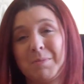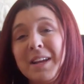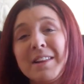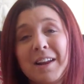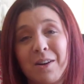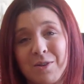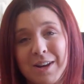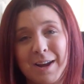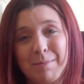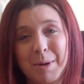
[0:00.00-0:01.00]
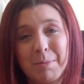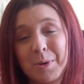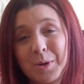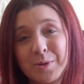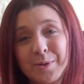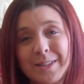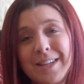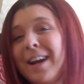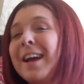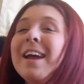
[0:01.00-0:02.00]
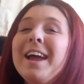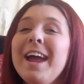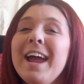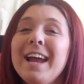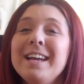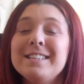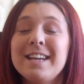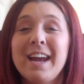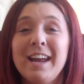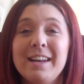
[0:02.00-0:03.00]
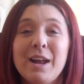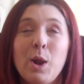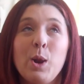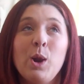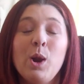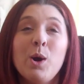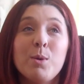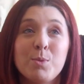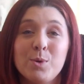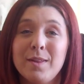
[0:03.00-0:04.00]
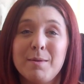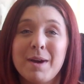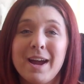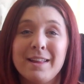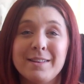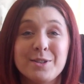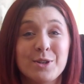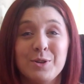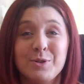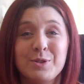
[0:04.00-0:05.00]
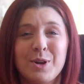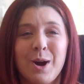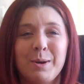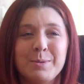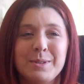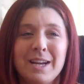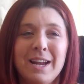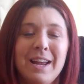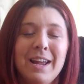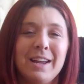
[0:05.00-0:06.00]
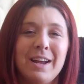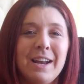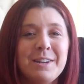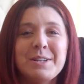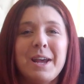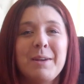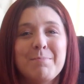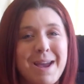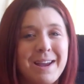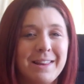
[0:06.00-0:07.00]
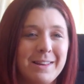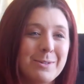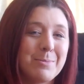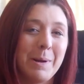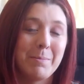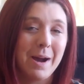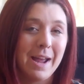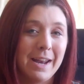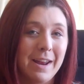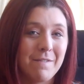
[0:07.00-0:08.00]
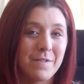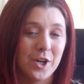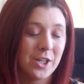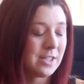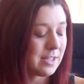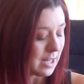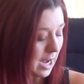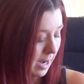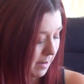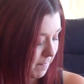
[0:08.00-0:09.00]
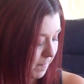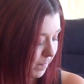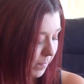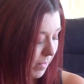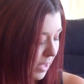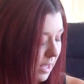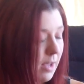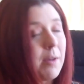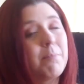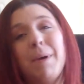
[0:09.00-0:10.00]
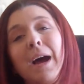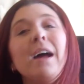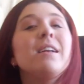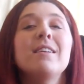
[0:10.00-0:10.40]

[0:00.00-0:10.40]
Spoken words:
me they look like pimples. He's had a lot more than my other 2, so I was kind of taken back a little bit by it at first, but